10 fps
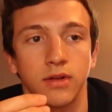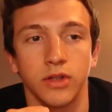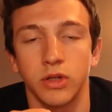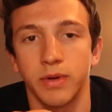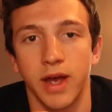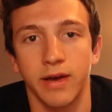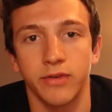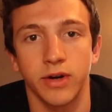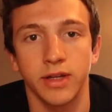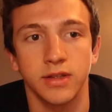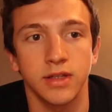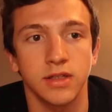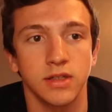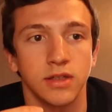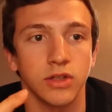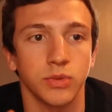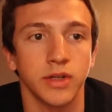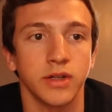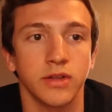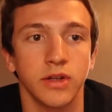a little bit after I eat this.
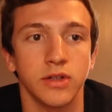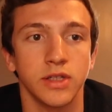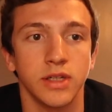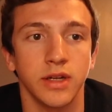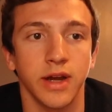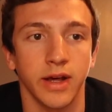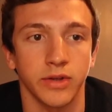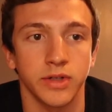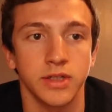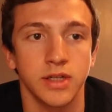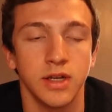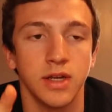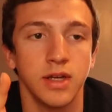313 calories,